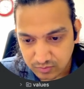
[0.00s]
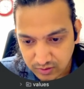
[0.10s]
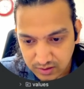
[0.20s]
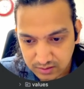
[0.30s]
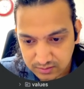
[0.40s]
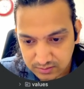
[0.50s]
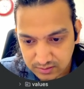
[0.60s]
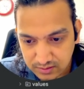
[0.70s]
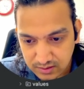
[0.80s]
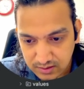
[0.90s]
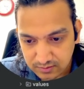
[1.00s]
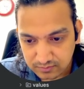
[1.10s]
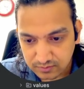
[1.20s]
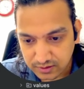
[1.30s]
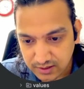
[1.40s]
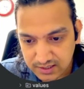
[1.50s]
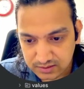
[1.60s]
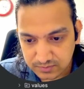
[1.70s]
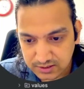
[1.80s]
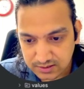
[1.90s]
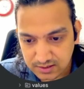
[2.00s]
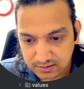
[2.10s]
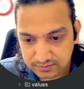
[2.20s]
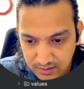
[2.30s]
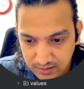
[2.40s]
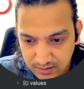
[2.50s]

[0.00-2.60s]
bold, fourteen s p is enough.